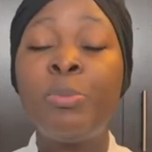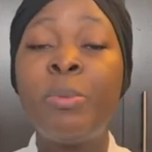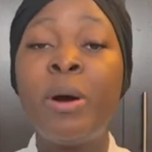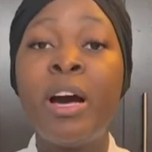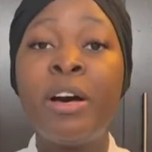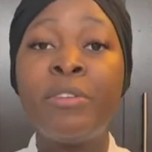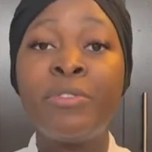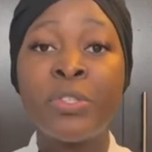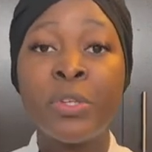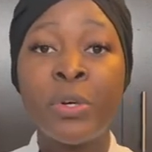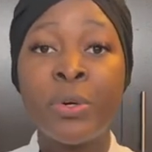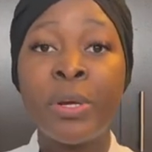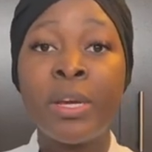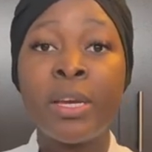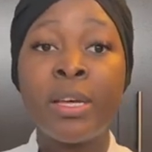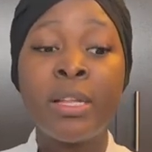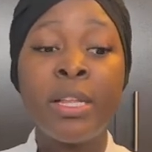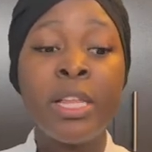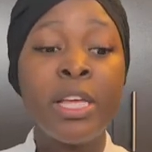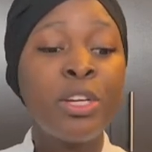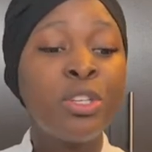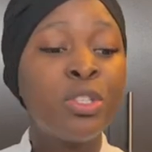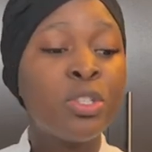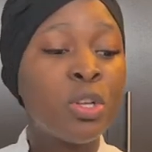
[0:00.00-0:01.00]
puffs or
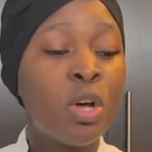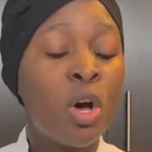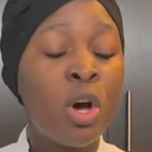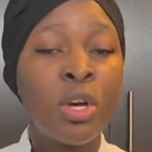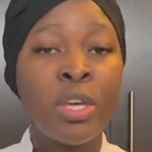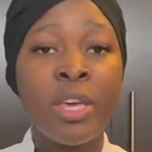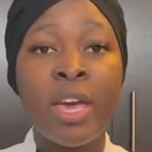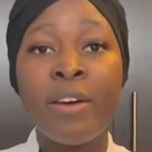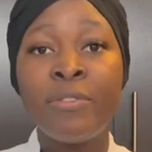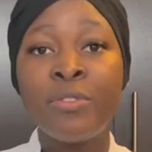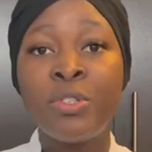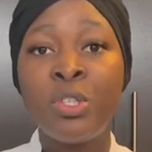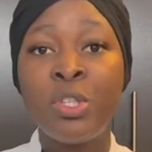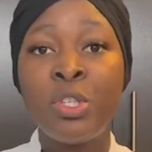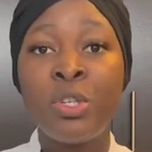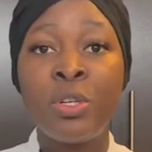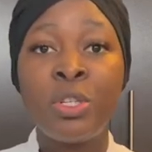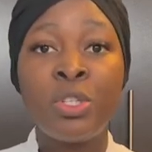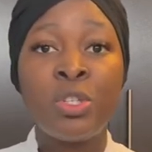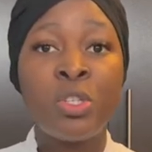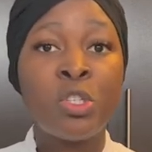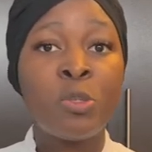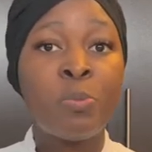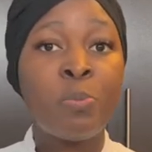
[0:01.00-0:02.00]
eclairs, all you have to do
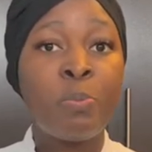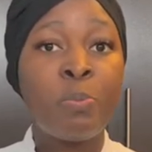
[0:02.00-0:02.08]
is just